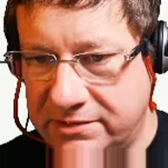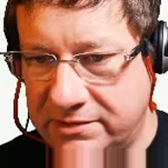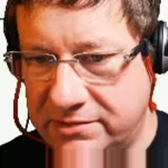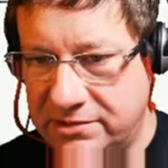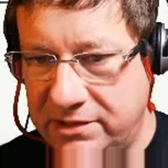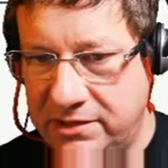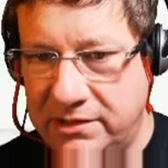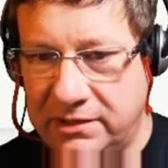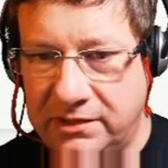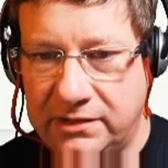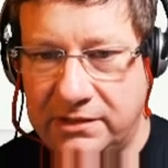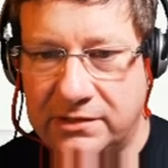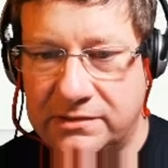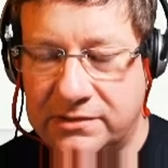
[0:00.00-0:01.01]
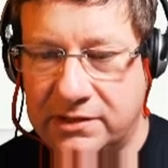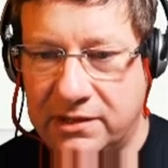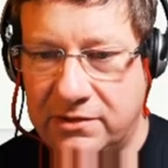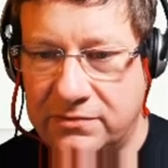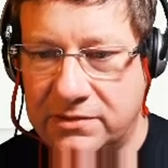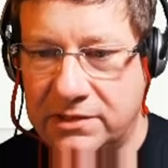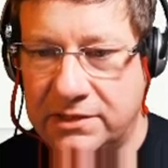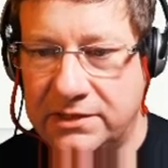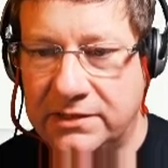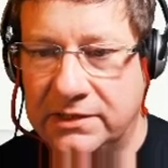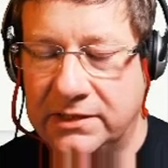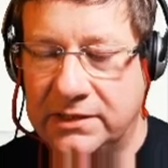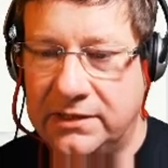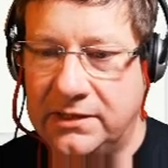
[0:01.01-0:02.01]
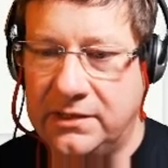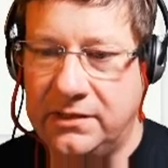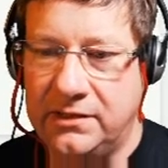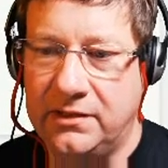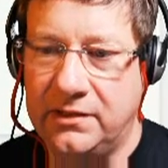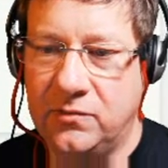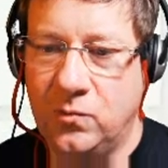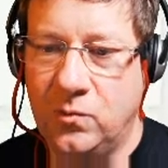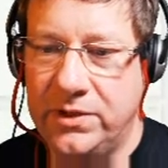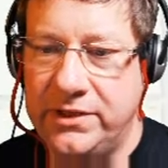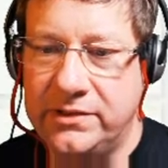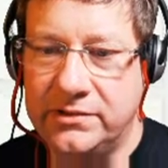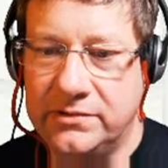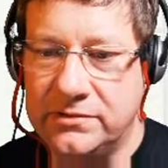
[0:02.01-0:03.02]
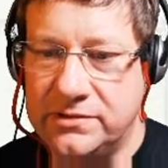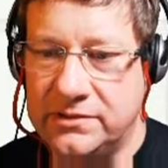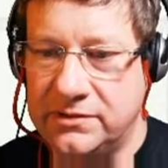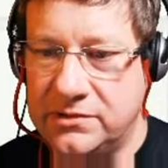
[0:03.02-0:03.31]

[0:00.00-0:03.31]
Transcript: She is currently weakened,